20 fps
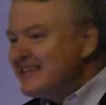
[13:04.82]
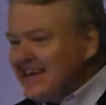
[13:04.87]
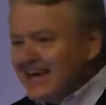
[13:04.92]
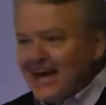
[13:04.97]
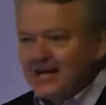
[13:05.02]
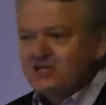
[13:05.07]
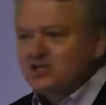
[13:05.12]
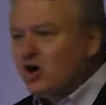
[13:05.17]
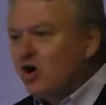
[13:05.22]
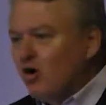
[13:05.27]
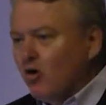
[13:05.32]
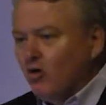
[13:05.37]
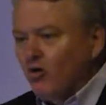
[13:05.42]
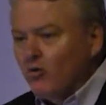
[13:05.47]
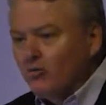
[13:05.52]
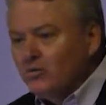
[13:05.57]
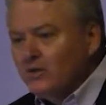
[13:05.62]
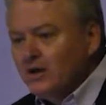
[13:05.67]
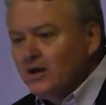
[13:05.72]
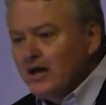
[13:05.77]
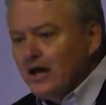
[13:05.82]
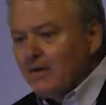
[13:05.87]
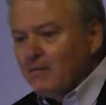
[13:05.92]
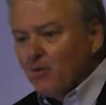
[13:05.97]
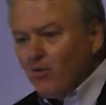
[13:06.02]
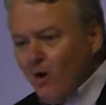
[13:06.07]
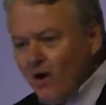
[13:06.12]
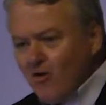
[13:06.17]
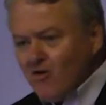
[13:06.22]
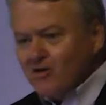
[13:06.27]
catch on? I mean,
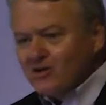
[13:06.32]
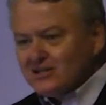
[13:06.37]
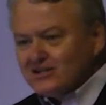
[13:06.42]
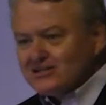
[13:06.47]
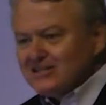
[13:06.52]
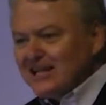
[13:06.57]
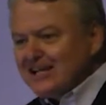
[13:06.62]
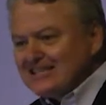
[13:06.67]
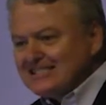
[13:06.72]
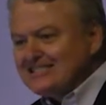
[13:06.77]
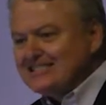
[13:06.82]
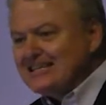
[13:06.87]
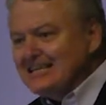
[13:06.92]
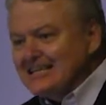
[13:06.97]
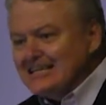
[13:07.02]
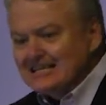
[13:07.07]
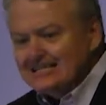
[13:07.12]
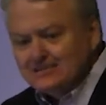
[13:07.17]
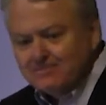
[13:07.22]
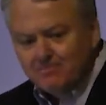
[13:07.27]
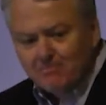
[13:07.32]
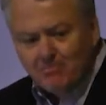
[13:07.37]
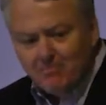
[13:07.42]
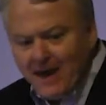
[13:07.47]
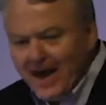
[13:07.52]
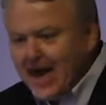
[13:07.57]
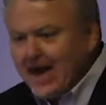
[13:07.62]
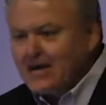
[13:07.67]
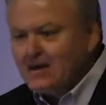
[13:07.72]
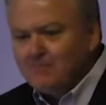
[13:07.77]
why aren't like cities
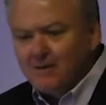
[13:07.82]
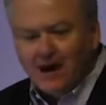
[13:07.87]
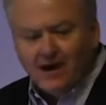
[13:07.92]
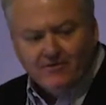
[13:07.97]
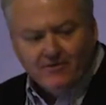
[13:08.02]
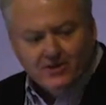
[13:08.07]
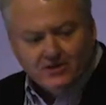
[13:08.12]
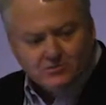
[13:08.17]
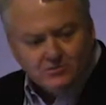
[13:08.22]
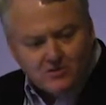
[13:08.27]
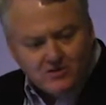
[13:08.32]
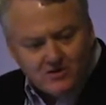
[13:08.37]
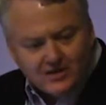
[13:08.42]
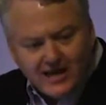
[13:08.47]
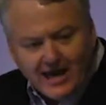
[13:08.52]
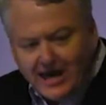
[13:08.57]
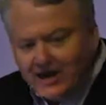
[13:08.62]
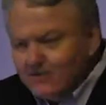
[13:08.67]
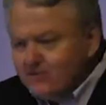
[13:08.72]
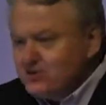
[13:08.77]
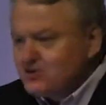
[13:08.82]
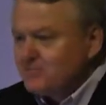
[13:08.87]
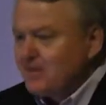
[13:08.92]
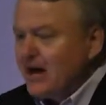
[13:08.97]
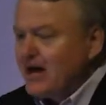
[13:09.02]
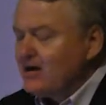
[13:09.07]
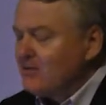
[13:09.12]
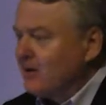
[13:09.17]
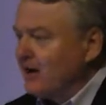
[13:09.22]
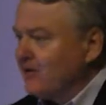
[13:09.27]
mad about this? Why aren't counties
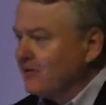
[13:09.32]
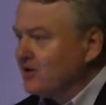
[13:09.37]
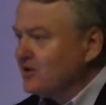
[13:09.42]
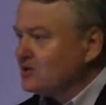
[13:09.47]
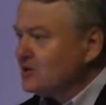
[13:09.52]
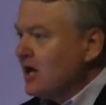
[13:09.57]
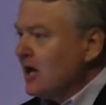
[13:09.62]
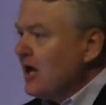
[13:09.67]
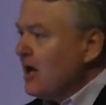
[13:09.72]
mad about this?